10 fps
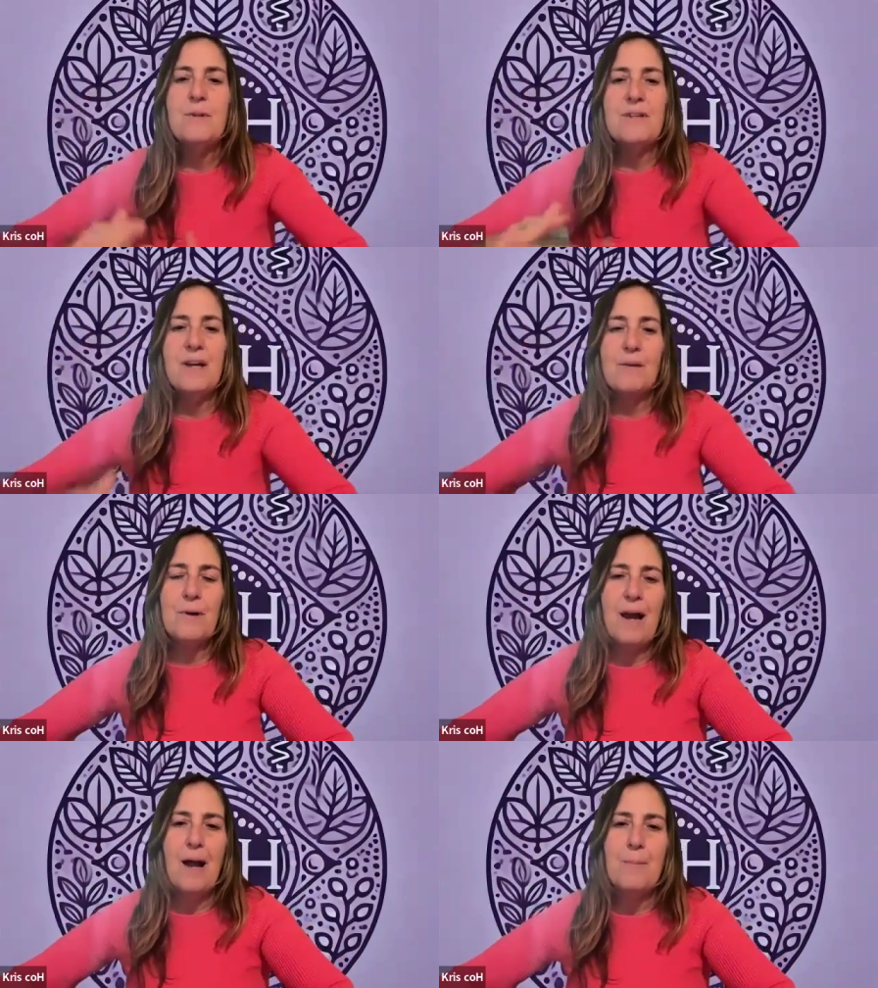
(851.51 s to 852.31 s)
But then
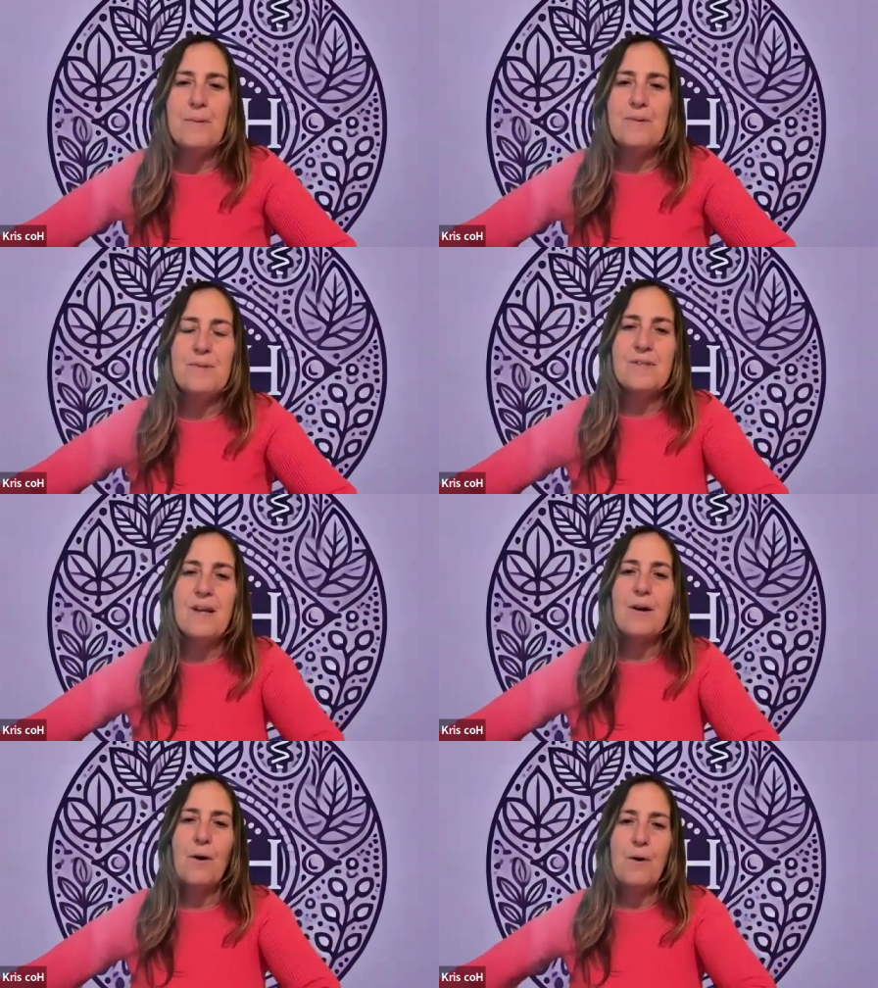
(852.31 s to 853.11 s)
what happens is
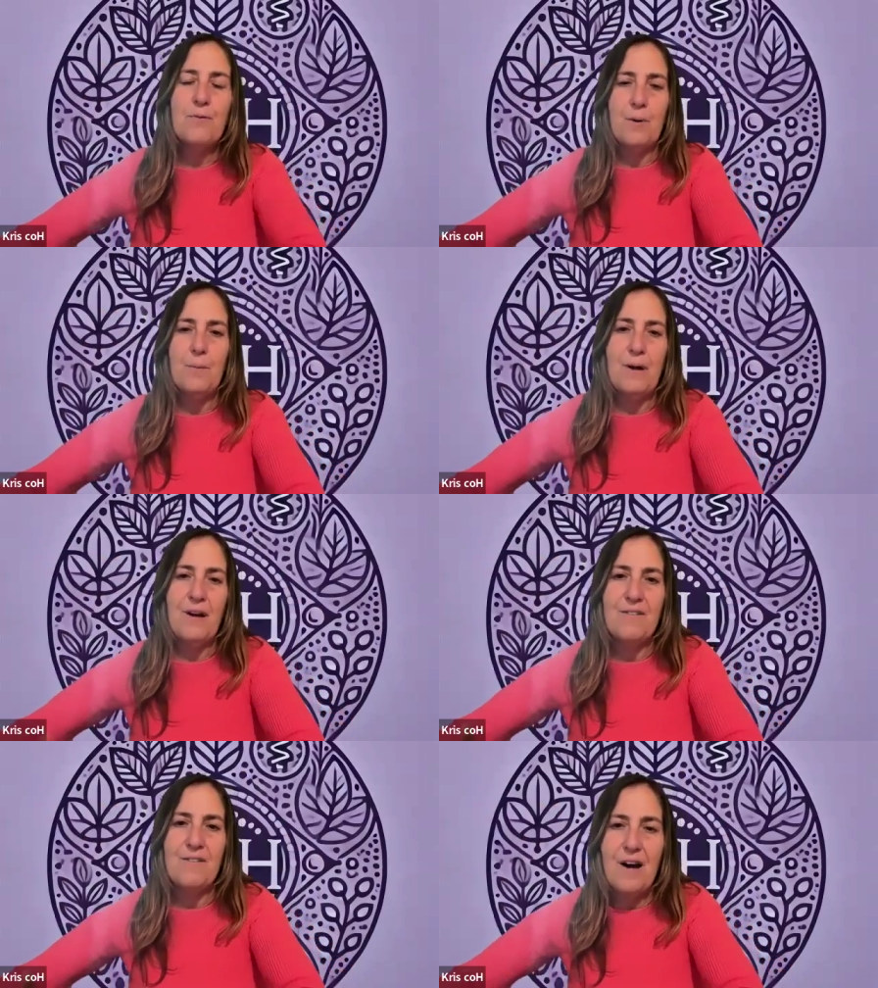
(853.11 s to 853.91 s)
I go from
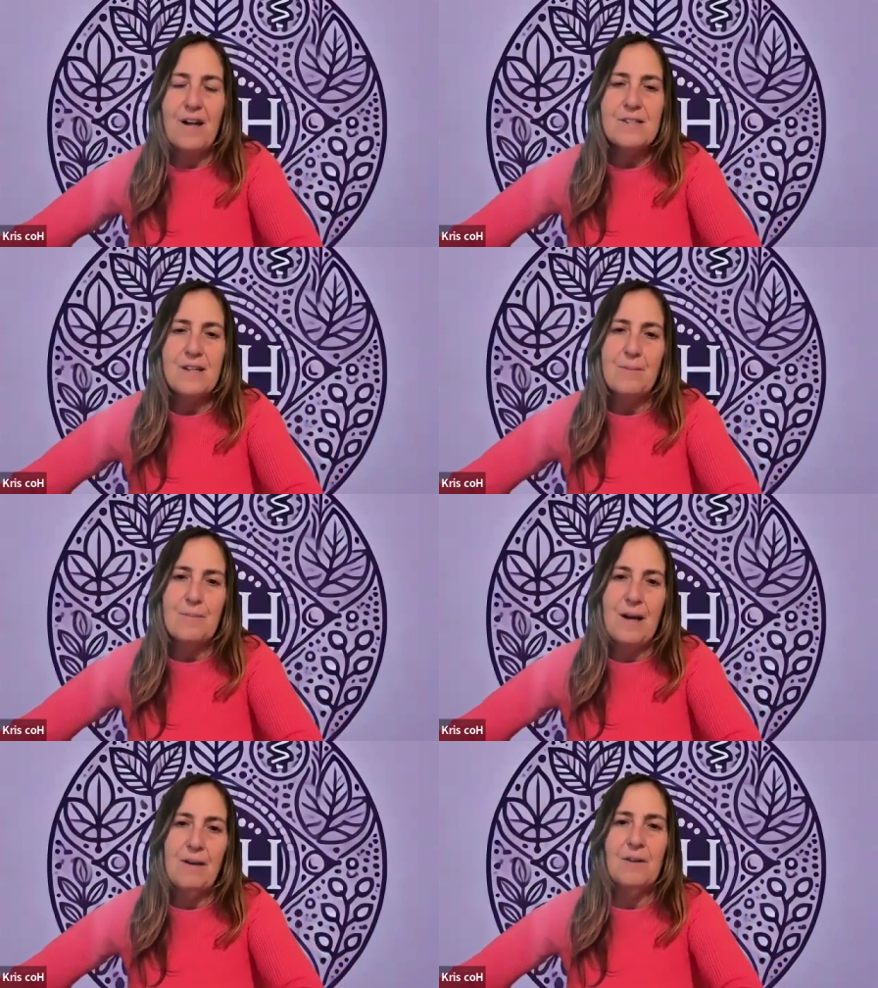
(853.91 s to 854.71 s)
a vata
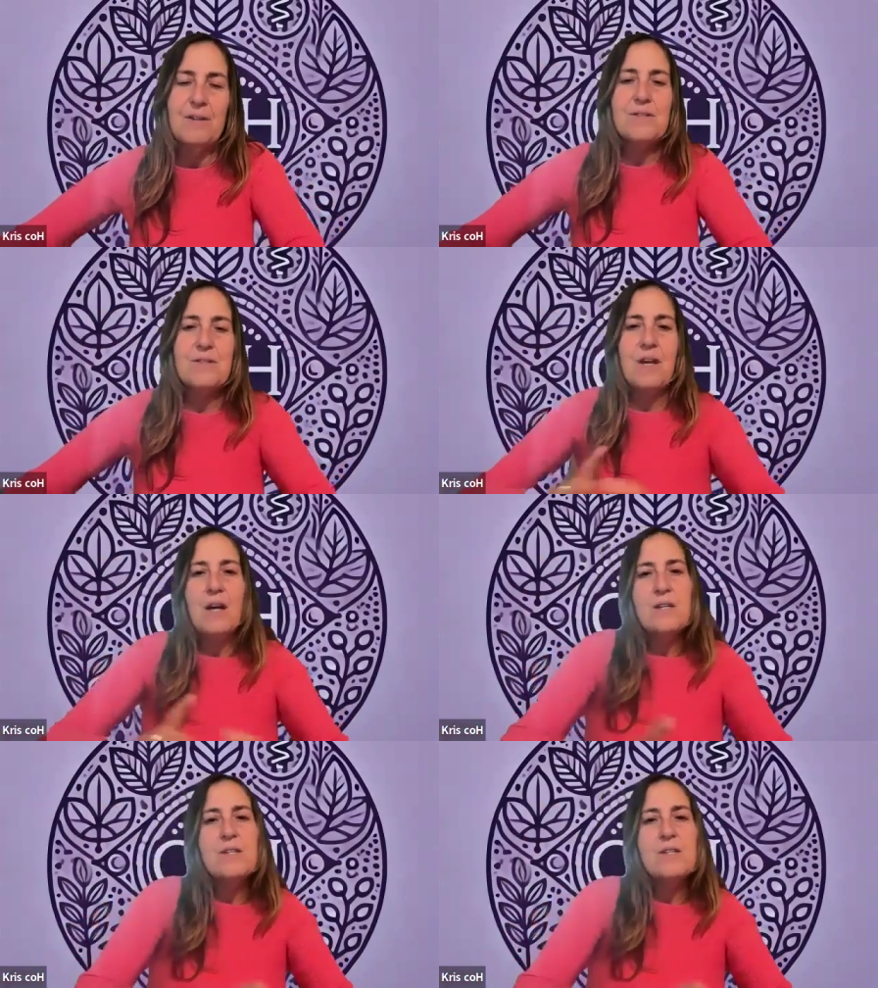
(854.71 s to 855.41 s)
imbalance